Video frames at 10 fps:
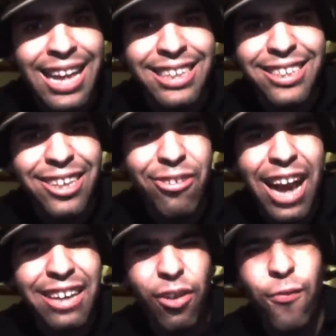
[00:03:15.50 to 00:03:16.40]
You
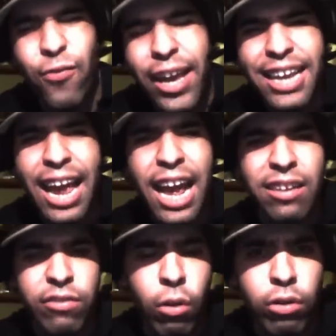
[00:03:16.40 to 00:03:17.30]
guys are fucking
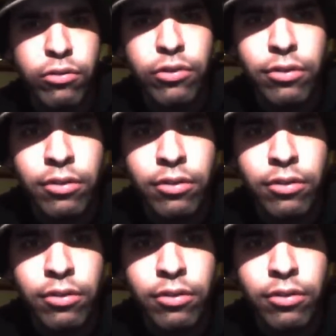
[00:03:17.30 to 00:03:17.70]
assholes.